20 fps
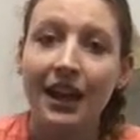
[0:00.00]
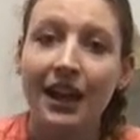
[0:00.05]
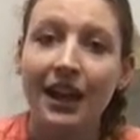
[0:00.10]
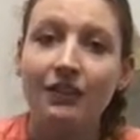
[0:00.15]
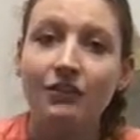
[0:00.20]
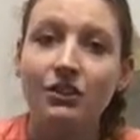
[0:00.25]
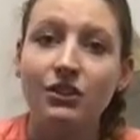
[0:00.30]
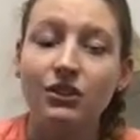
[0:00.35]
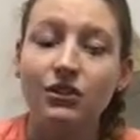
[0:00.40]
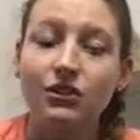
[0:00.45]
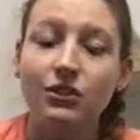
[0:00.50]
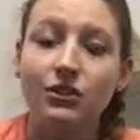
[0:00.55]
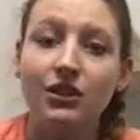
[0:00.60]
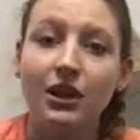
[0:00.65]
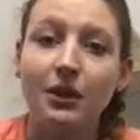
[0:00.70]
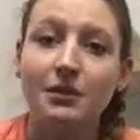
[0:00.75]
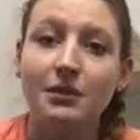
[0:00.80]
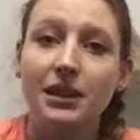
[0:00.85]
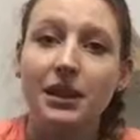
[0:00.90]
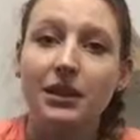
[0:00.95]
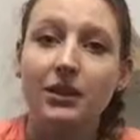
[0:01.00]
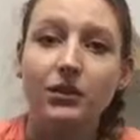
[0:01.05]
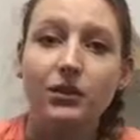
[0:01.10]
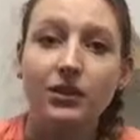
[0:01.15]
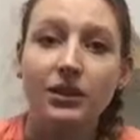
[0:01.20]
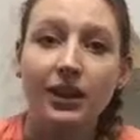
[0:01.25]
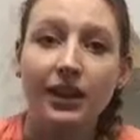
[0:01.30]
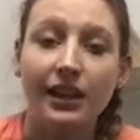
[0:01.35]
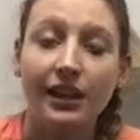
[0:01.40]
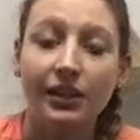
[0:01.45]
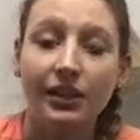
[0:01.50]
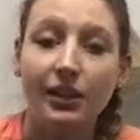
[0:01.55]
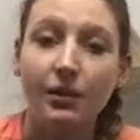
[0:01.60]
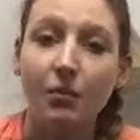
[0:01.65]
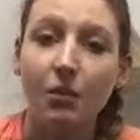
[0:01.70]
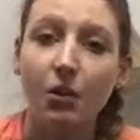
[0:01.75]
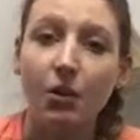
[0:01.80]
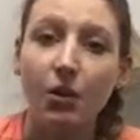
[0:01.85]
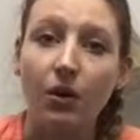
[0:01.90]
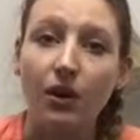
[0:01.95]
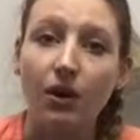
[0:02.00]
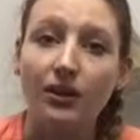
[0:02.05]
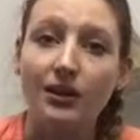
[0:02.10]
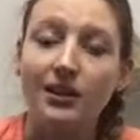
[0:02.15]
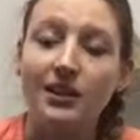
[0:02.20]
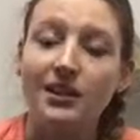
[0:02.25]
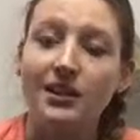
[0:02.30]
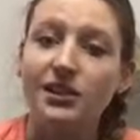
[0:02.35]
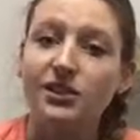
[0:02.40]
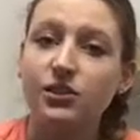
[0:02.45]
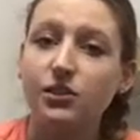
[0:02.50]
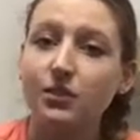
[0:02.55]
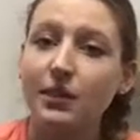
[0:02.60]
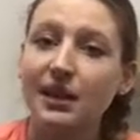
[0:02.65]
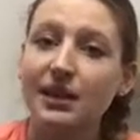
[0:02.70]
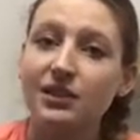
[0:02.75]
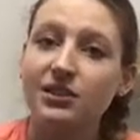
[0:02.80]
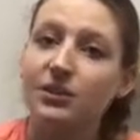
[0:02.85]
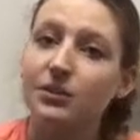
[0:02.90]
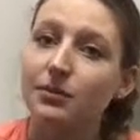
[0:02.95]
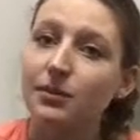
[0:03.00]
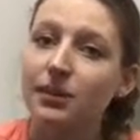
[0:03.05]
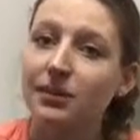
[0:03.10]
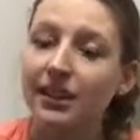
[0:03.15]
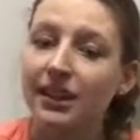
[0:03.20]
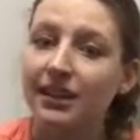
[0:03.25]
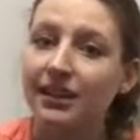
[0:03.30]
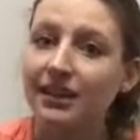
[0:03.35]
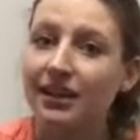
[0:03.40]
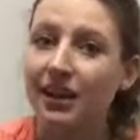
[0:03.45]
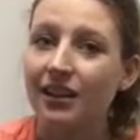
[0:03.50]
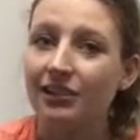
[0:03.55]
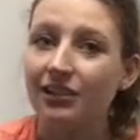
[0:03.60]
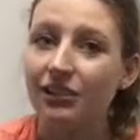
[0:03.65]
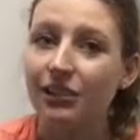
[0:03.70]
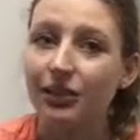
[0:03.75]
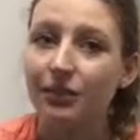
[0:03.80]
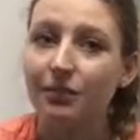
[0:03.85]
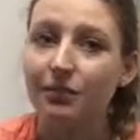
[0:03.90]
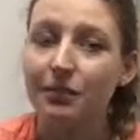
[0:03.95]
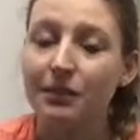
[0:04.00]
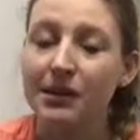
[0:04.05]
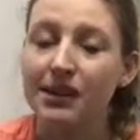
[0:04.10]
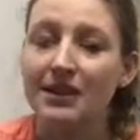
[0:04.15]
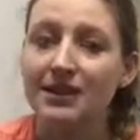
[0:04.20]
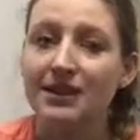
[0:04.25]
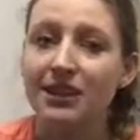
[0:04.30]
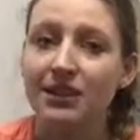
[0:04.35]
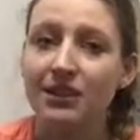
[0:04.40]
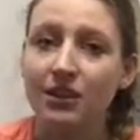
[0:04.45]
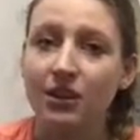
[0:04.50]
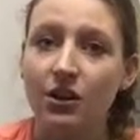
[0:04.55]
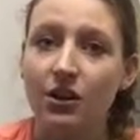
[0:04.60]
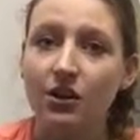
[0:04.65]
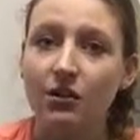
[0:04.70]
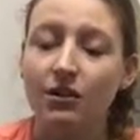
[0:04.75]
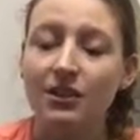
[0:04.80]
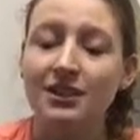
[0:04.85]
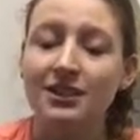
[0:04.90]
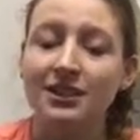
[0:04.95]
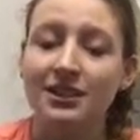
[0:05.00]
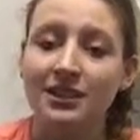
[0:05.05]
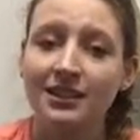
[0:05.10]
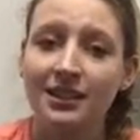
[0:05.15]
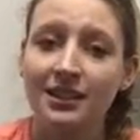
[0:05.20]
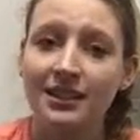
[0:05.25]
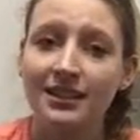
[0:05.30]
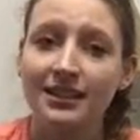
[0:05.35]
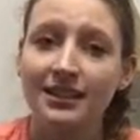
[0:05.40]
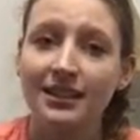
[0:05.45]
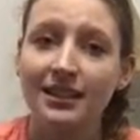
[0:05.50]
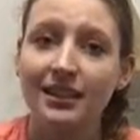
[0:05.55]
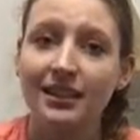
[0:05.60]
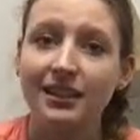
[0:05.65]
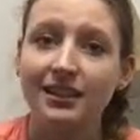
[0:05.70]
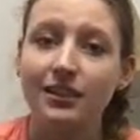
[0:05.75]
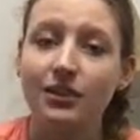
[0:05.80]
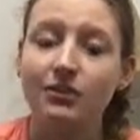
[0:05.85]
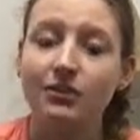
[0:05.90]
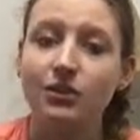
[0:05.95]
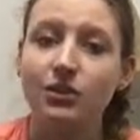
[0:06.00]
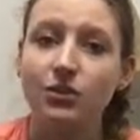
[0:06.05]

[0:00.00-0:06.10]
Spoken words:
If a student comes in who is clearly poor, the teacher may assume that they cannot learn because they know the statistics of